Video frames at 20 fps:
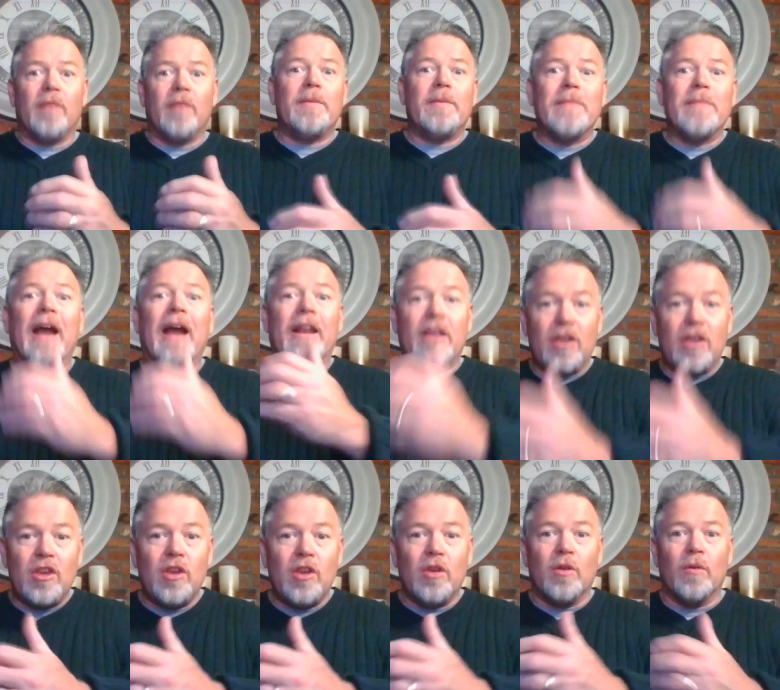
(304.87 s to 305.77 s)
they'll be mad
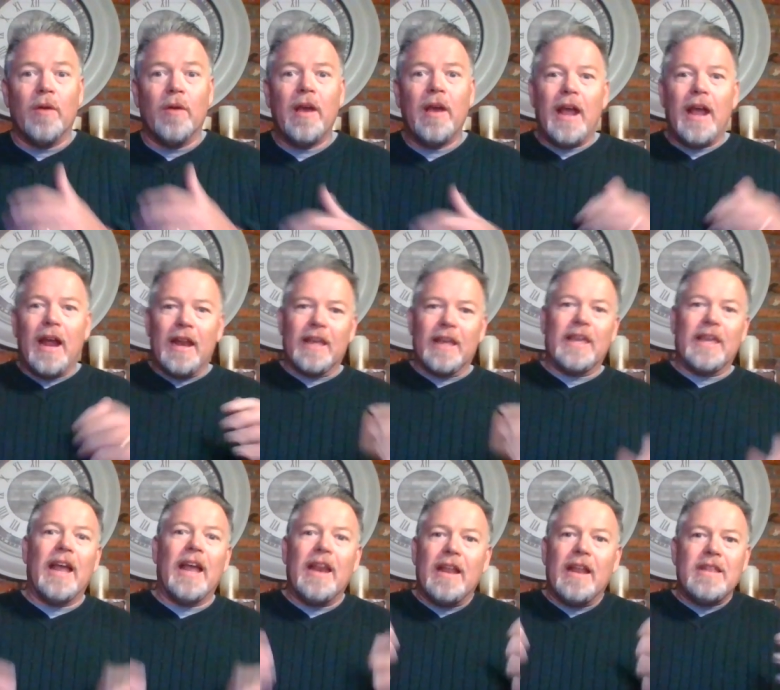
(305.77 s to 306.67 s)
at you. And
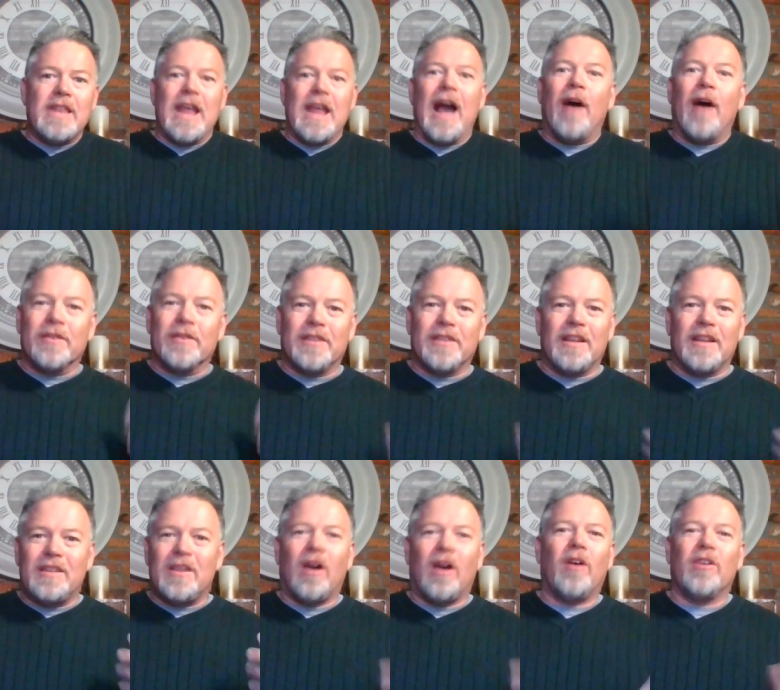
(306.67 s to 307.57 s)
again, mm. now as
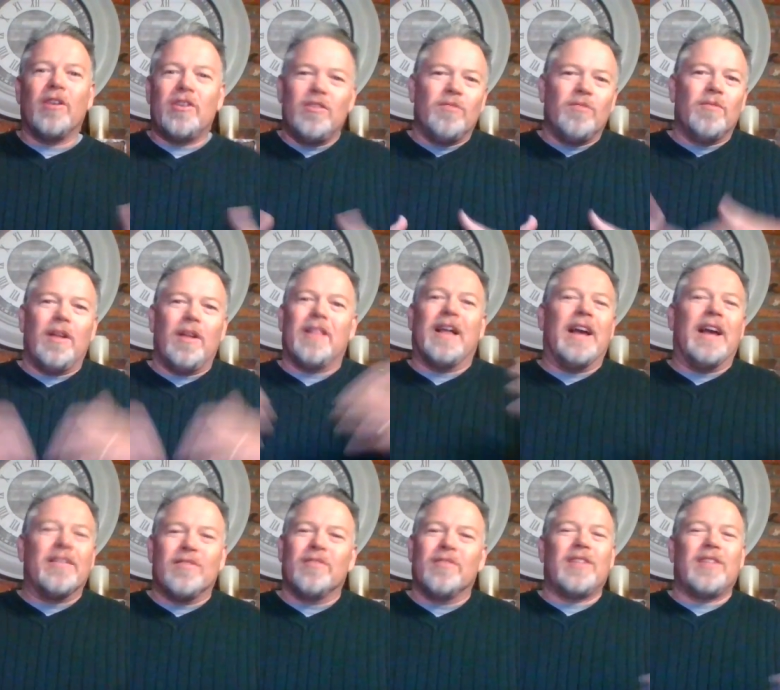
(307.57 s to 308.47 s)
an adult, you
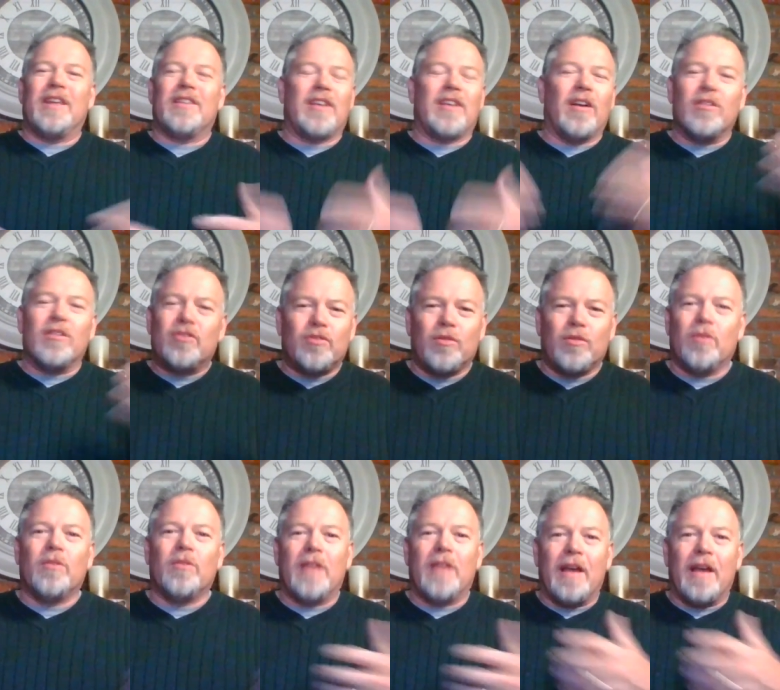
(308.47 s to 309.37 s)
realize those things aren't
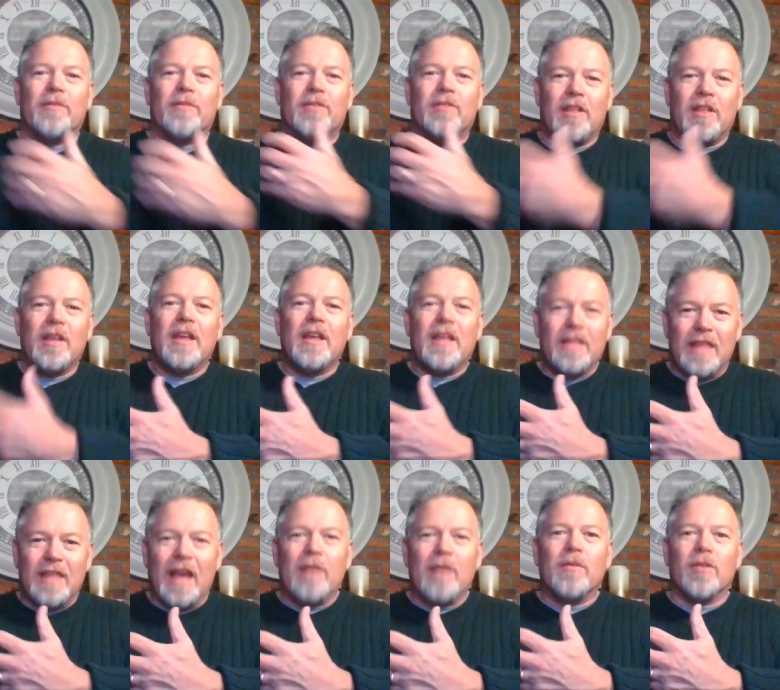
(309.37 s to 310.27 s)
true. That was
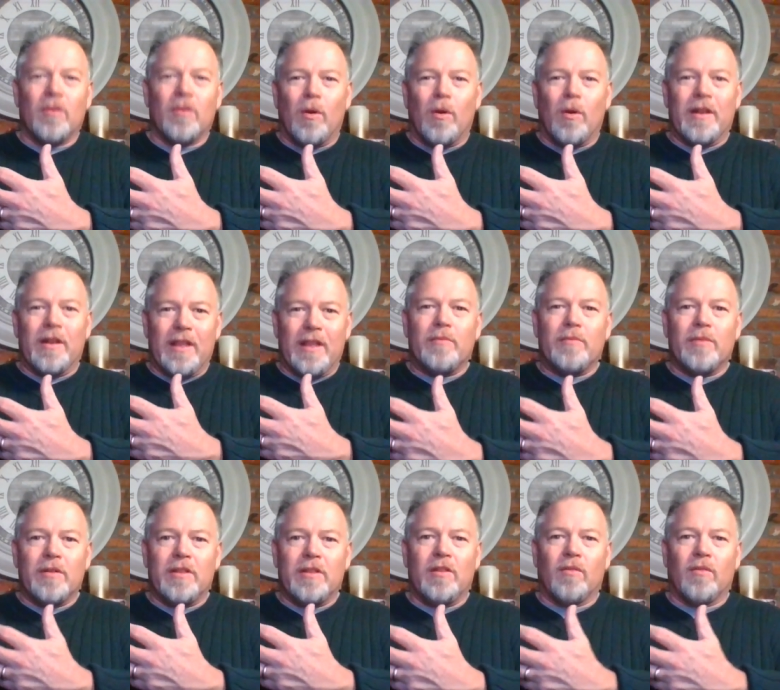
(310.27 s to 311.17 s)
they were the one
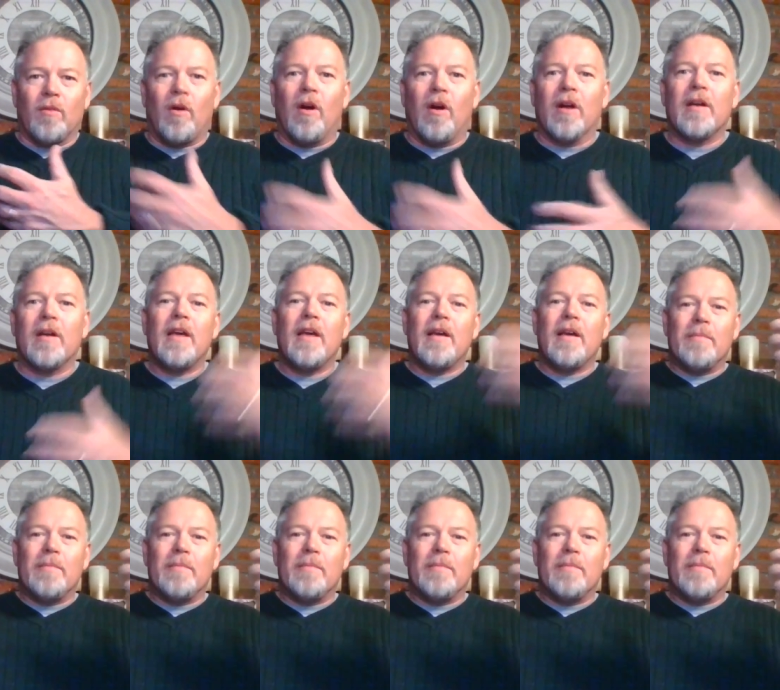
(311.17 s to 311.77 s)
that were in the wrong.